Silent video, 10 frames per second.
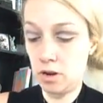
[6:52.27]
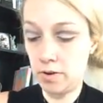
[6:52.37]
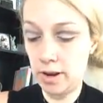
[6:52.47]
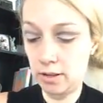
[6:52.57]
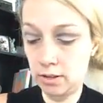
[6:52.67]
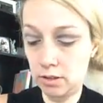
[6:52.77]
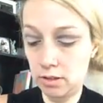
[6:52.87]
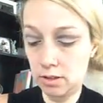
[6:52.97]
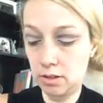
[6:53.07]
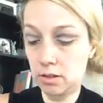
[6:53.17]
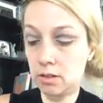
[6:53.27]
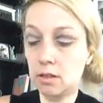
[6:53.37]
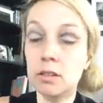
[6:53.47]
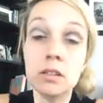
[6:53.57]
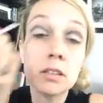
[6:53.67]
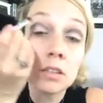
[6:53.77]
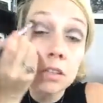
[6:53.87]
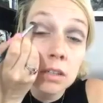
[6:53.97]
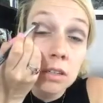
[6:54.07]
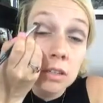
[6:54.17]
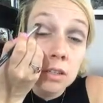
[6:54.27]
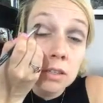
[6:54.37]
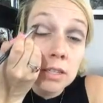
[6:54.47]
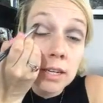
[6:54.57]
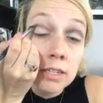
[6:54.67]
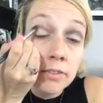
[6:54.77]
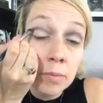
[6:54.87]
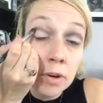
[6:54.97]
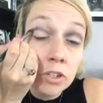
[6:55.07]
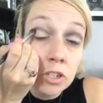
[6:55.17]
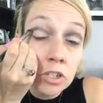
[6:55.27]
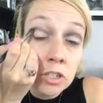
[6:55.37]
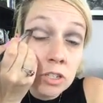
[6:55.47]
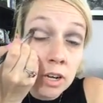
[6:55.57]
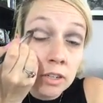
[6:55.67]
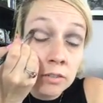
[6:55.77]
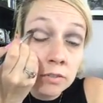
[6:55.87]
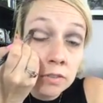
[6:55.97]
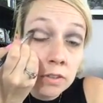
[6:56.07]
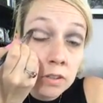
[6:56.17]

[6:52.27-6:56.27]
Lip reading: All right, let's take a different brush and just kind of,